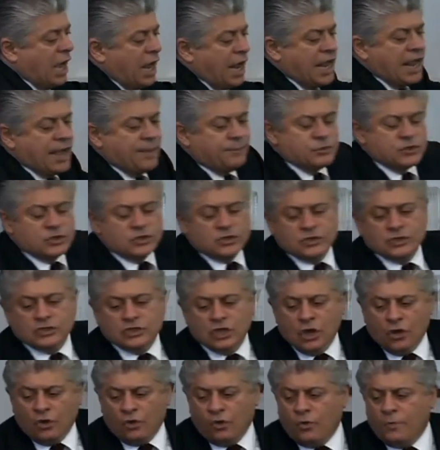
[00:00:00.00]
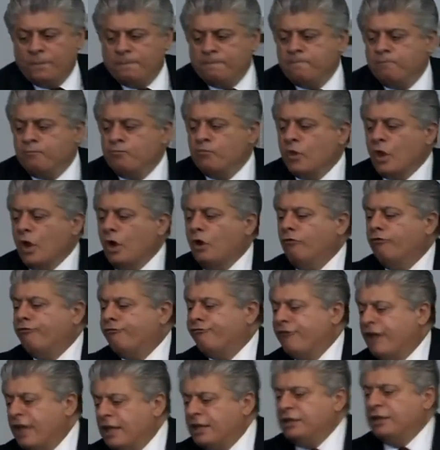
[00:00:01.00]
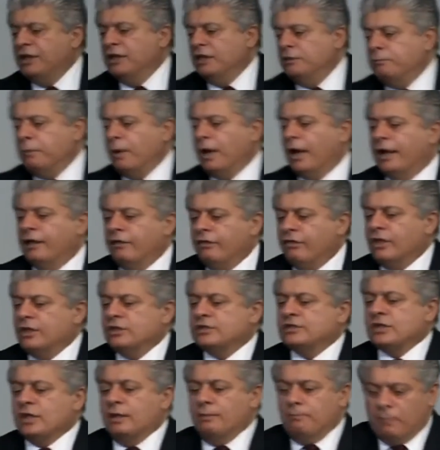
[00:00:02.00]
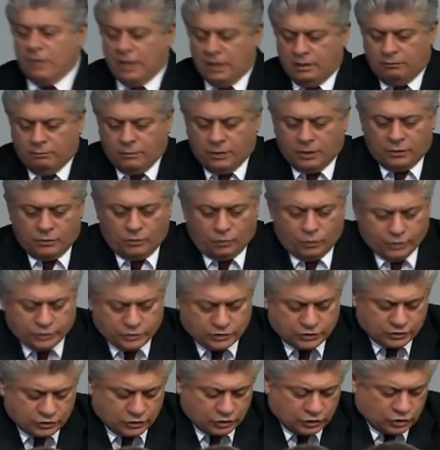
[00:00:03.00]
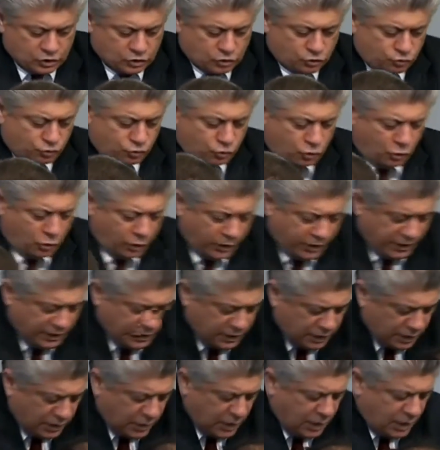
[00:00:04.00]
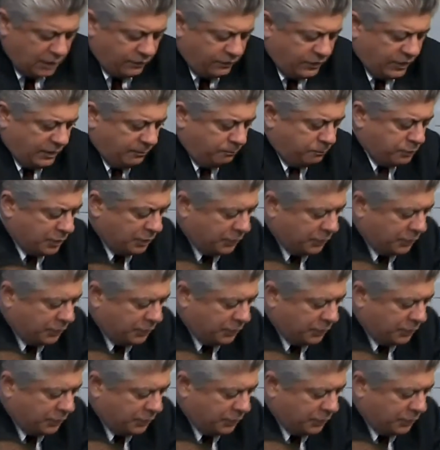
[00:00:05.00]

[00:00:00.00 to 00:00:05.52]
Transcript: I am so offended by this amendment, which destroyed the